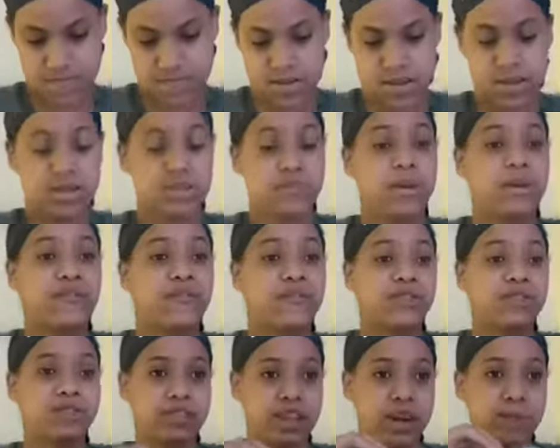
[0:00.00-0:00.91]
It's my
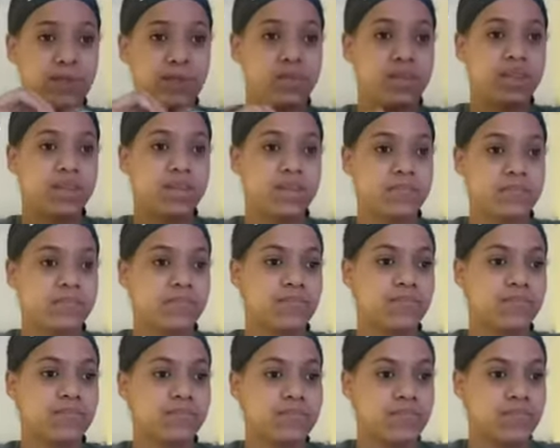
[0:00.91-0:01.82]
first time doing it.
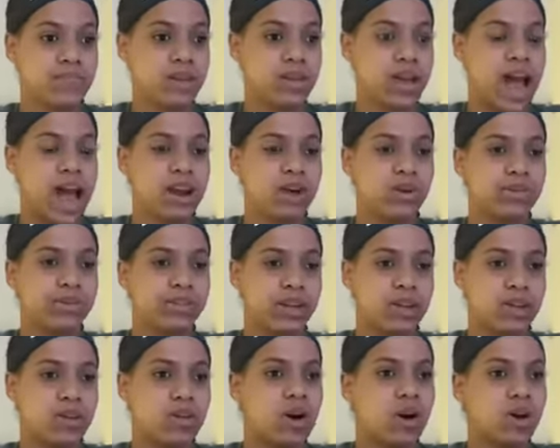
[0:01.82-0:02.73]
I know it's
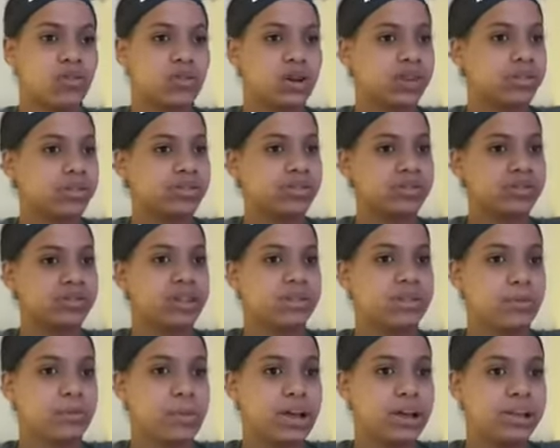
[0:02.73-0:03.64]
like a lot of wrestlers in the
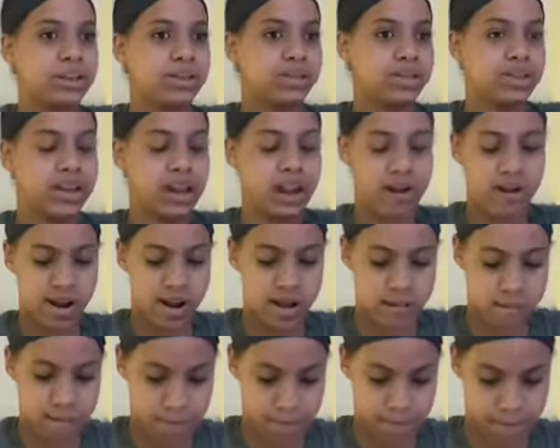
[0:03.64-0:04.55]
independent scene
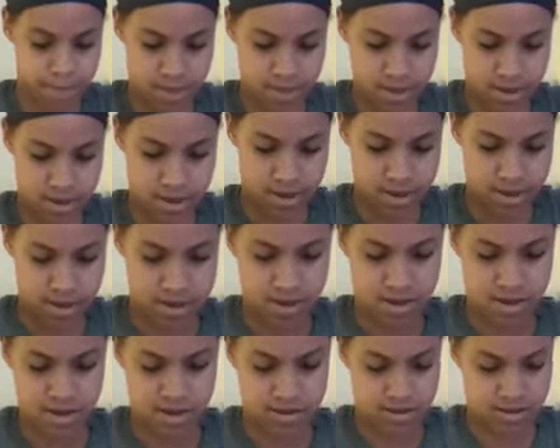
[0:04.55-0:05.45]
area.
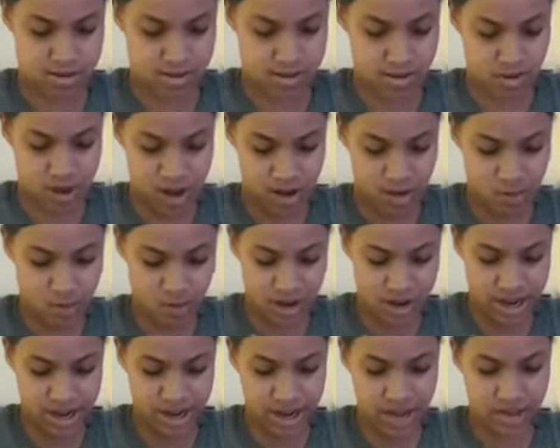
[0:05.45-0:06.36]
So I don't
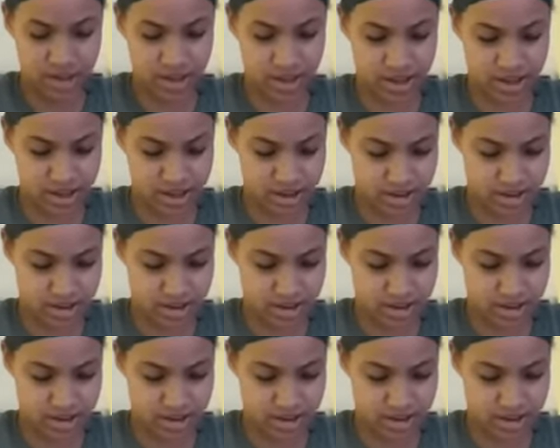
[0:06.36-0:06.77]
want any like...